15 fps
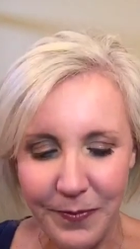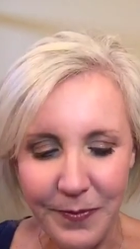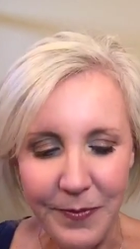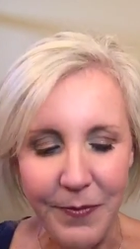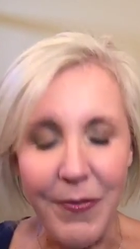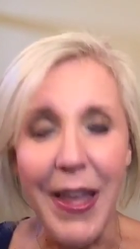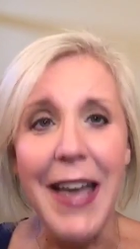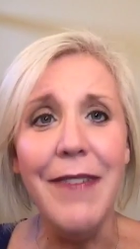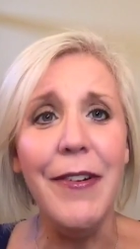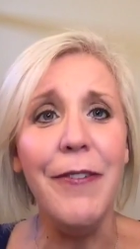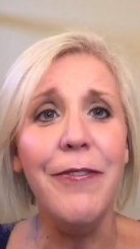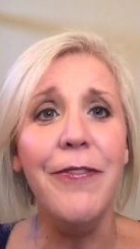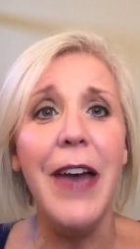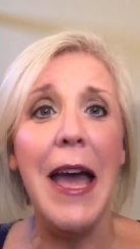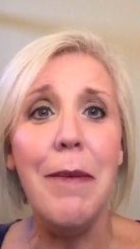Have a
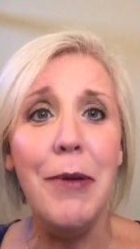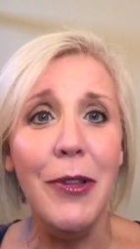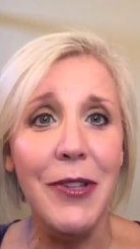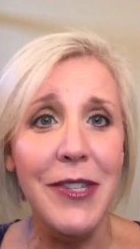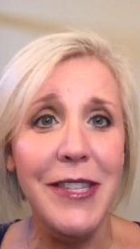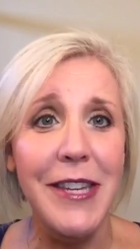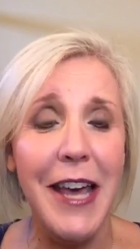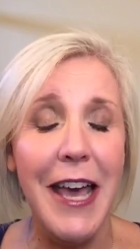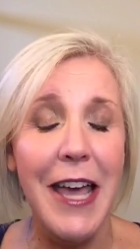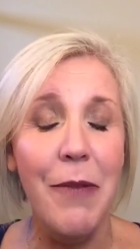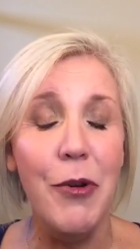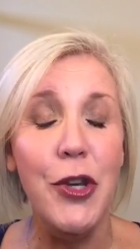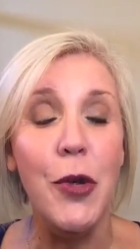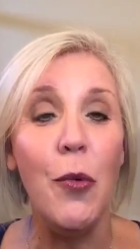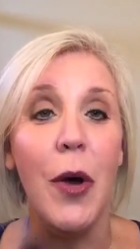fabulous day.
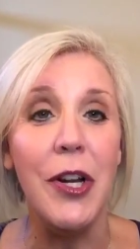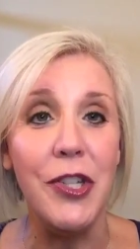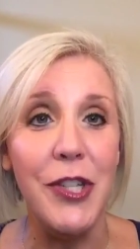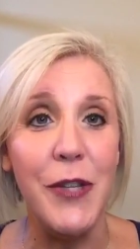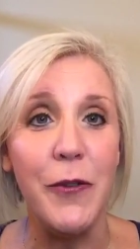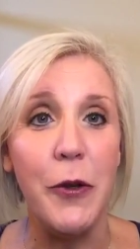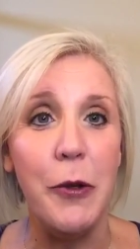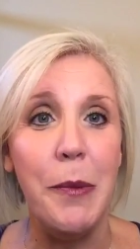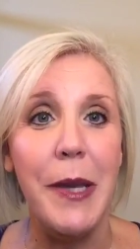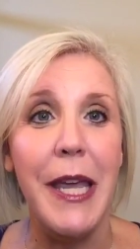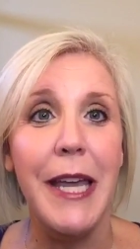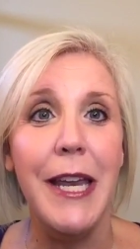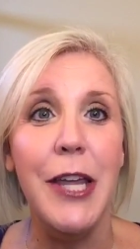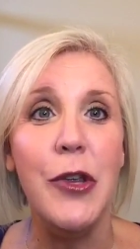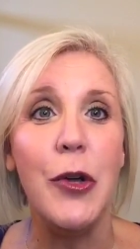When you watch this from the
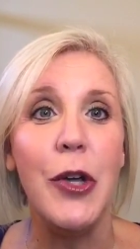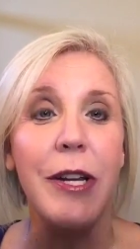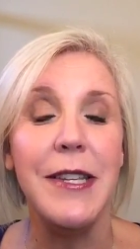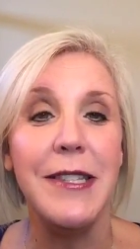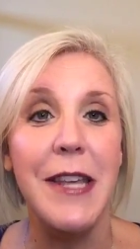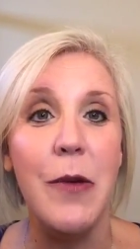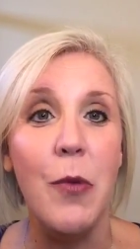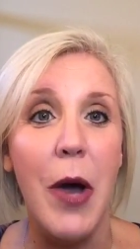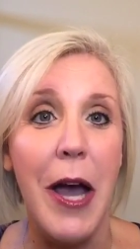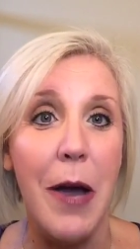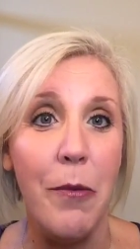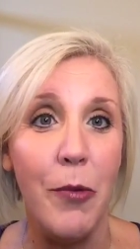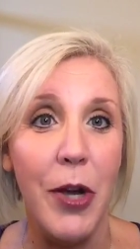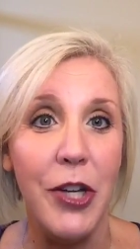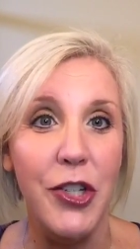beginning, you're going to see why
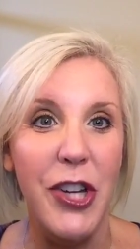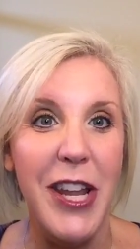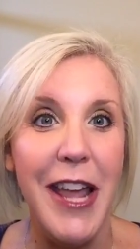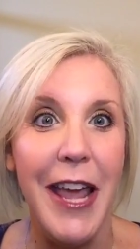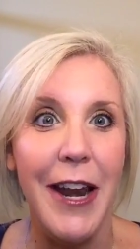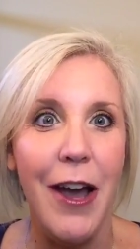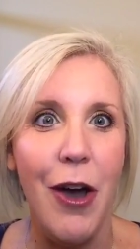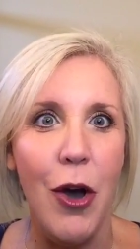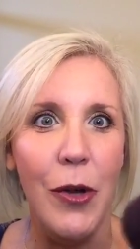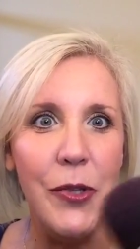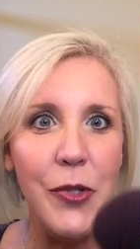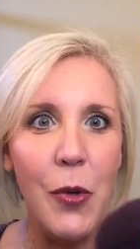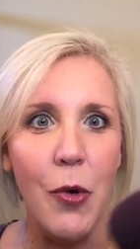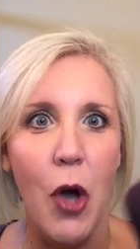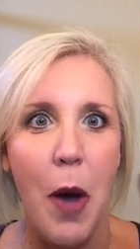I'm rushing, and I
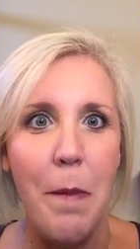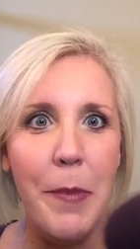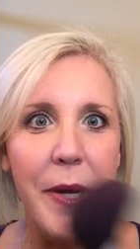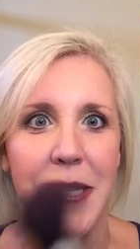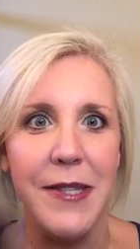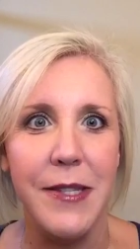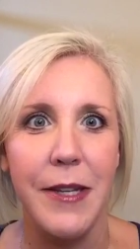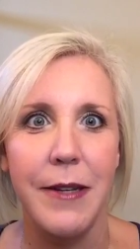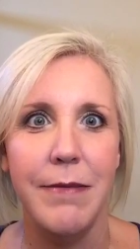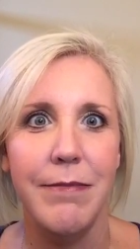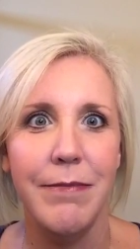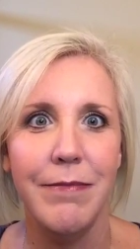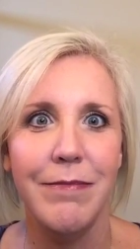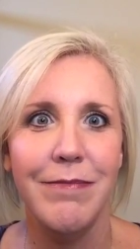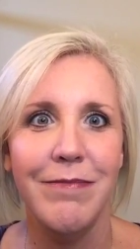also got busted.
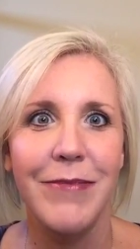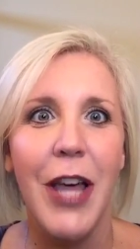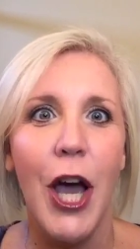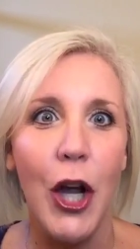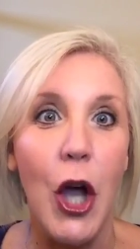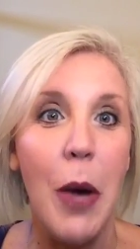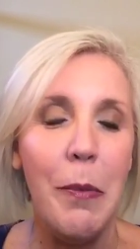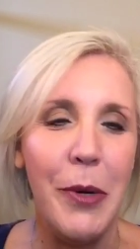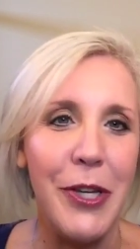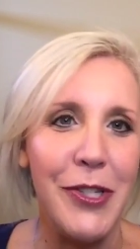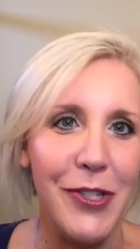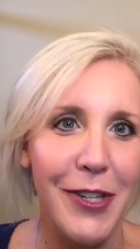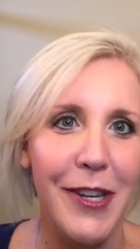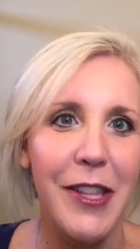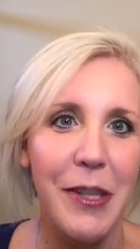I got
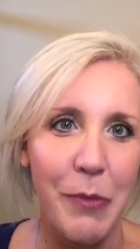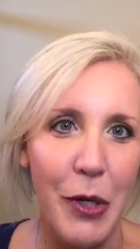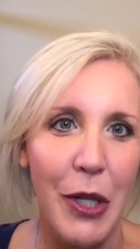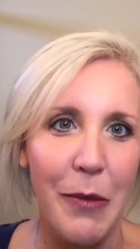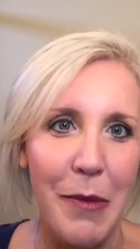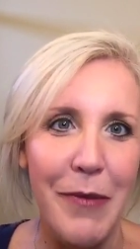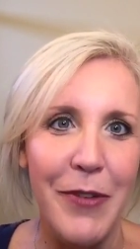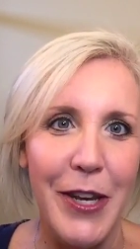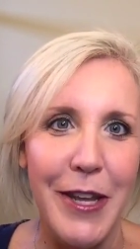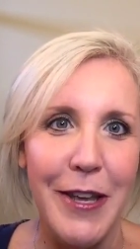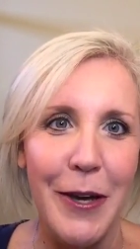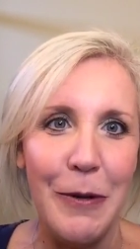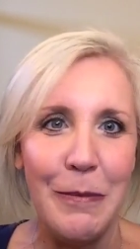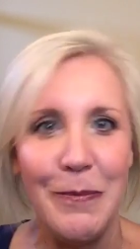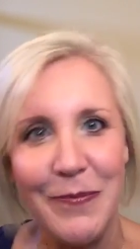busted in the middle of my
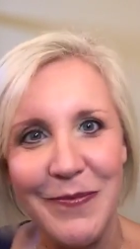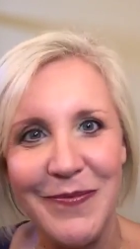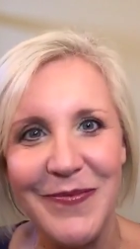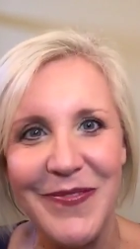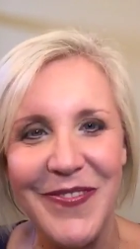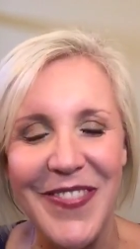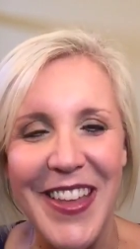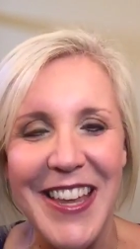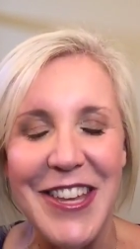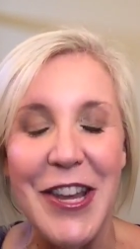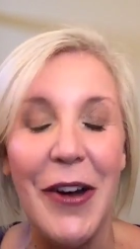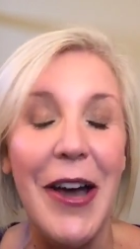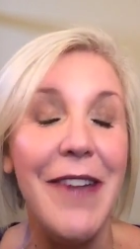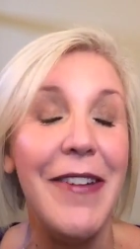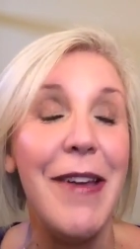video. Y'all
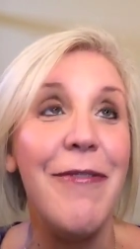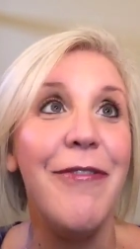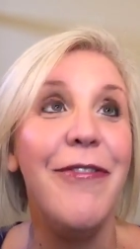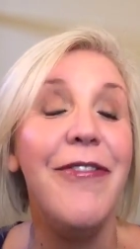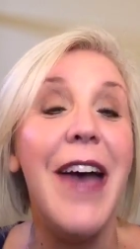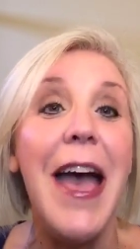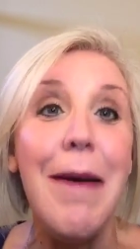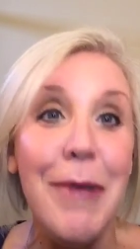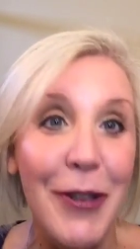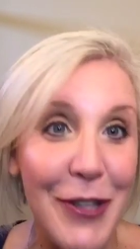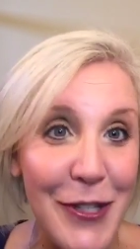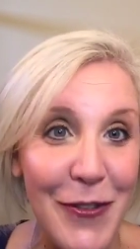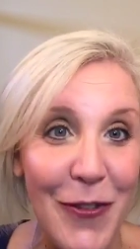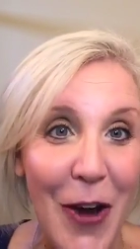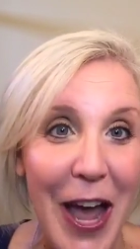have a
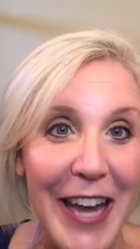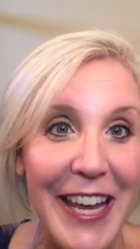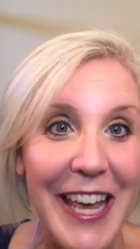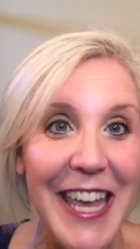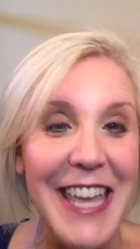fabulous Friday.